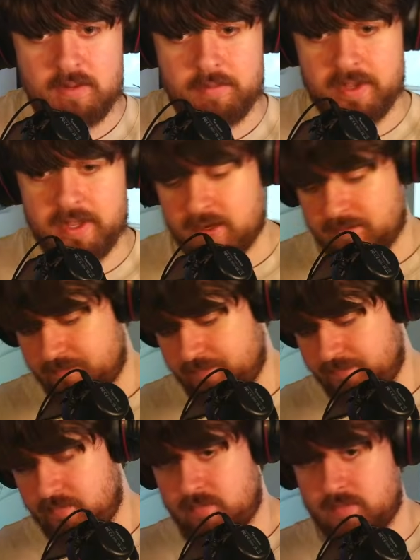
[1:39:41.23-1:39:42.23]
But yeah,
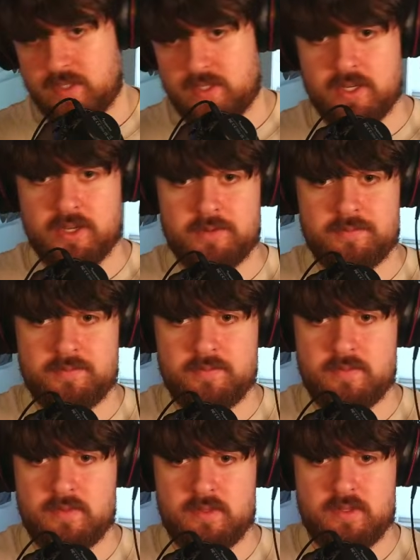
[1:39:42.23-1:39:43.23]
so
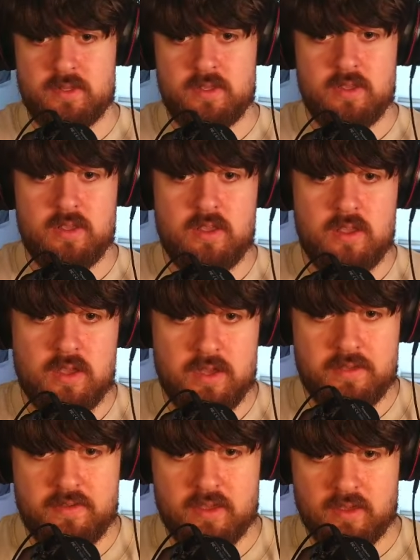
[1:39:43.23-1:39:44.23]
I
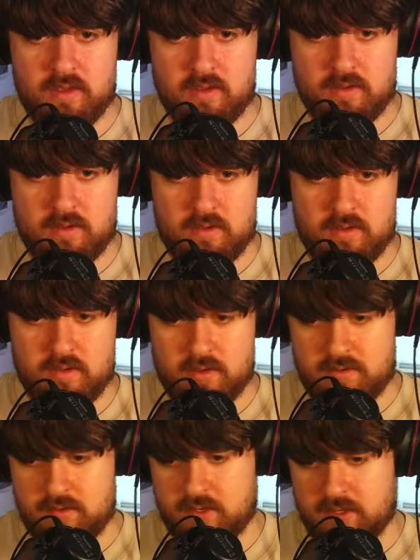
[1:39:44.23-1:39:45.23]
think
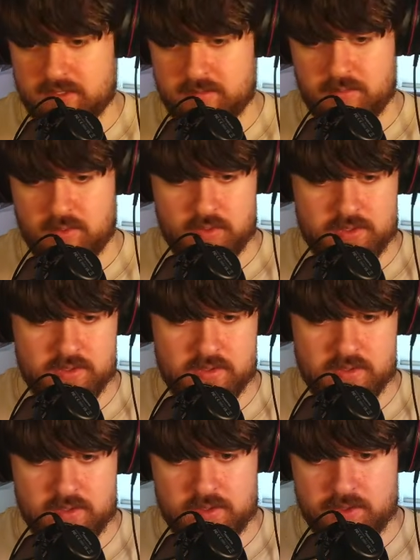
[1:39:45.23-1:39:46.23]
it's
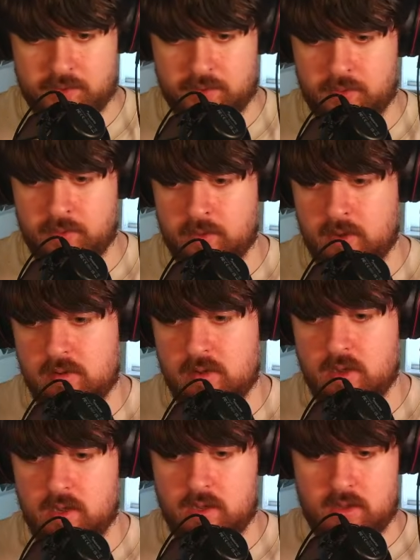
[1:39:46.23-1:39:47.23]
important to
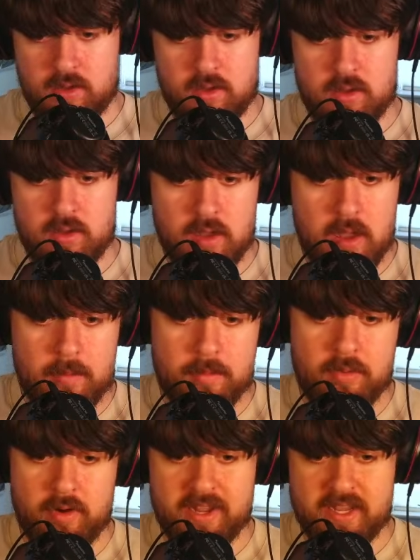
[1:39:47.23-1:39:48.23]

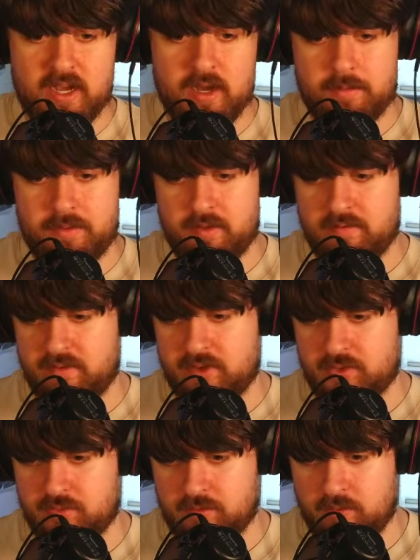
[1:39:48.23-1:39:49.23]
break up the
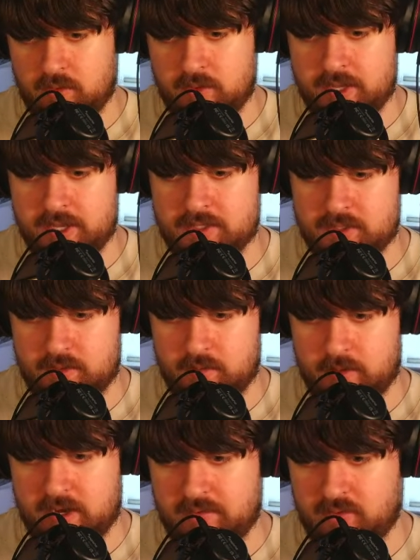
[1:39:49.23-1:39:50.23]
visual noise
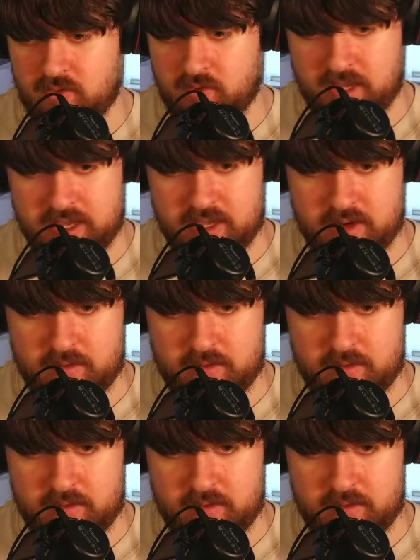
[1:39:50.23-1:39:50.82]
whenever you can.